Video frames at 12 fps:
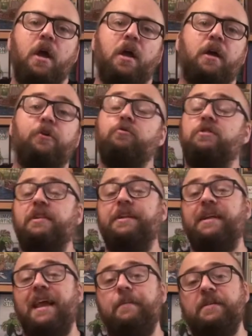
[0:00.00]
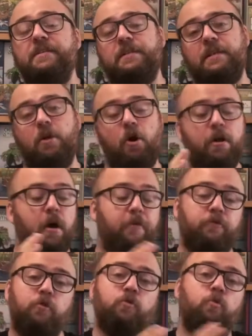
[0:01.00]
Usually the game is done
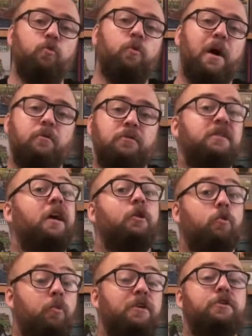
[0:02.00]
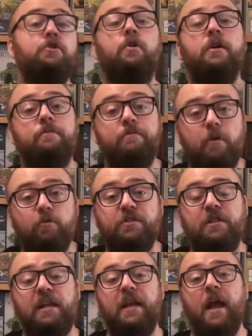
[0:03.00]
after 2 rounds. I do enjoy it
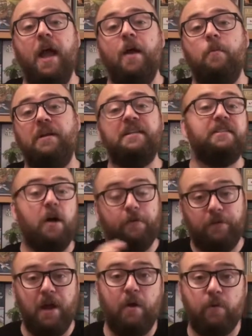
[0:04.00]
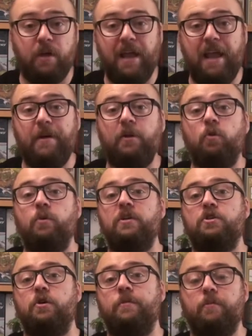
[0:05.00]
mostly when it's half an hour game. I do
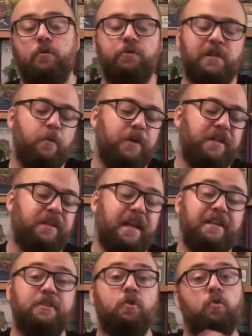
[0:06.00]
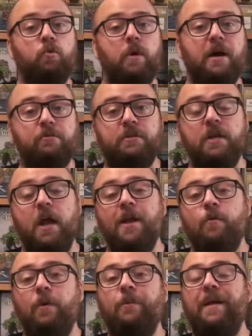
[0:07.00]
enjoy it mostly when it takes 2 rounds.
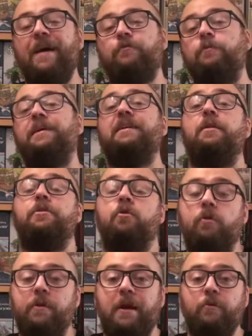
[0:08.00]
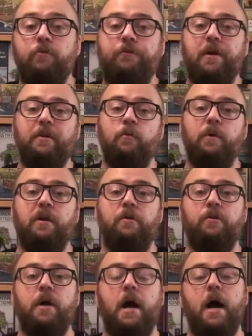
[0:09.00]
When we have to play the 3rd round to find a
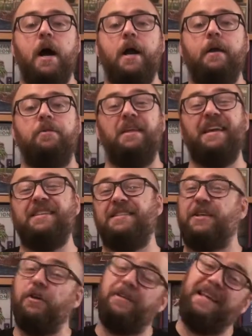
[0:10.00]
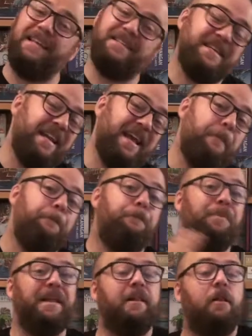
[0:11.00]
winner, I think it's getting a
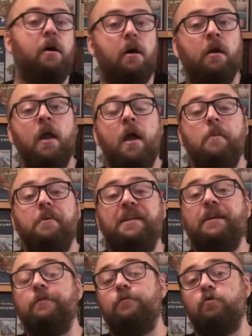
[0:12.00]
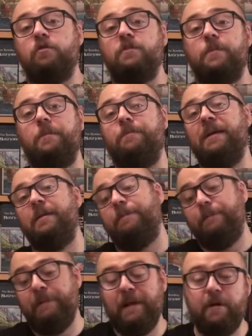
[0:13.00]
bit long, but that of course might be the
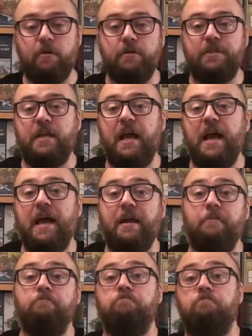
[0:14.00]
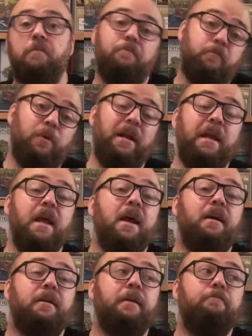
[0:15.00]
players, and really
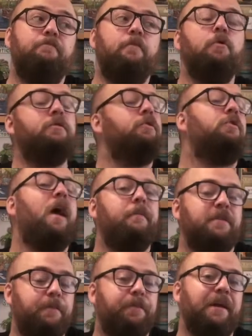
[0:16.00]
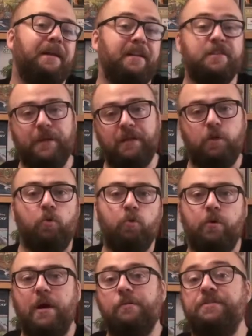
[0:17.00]
most of the times I played it's been 2
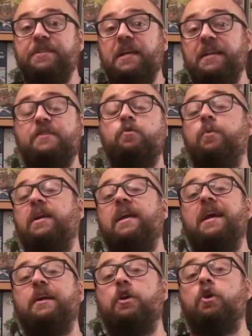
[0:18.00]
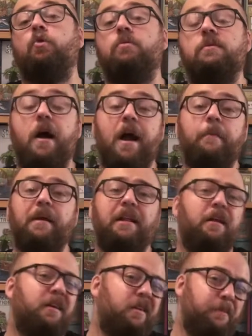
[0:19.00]
rounds, and then it's really a good timing,
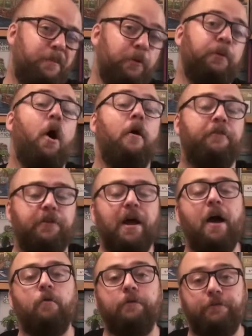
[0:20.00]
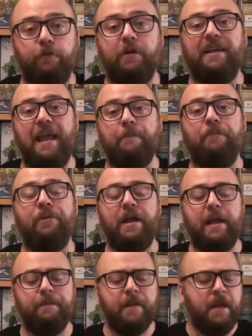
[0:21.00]
like about half an hour for the gameplay.